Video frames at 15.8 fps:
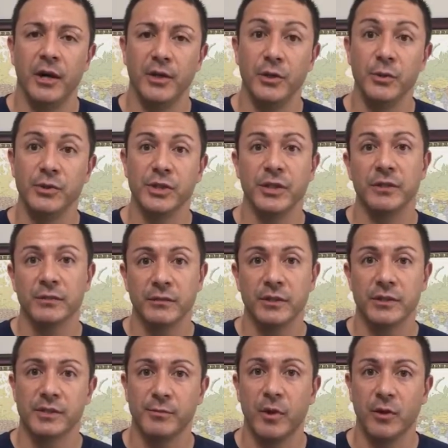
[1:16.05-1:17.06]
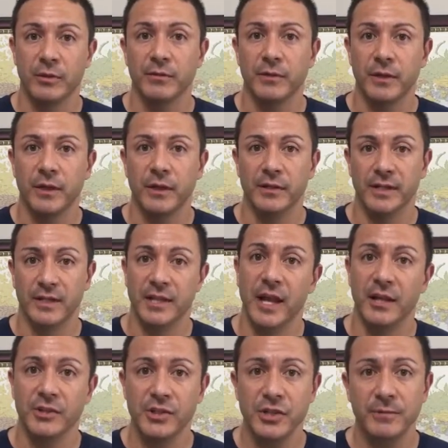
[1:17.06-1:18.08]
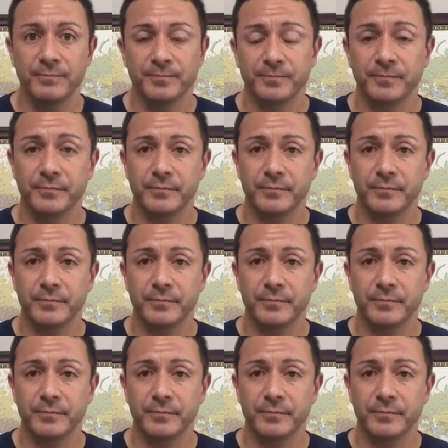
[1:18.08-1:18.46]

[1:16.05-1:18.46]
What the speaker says: using the SMART technology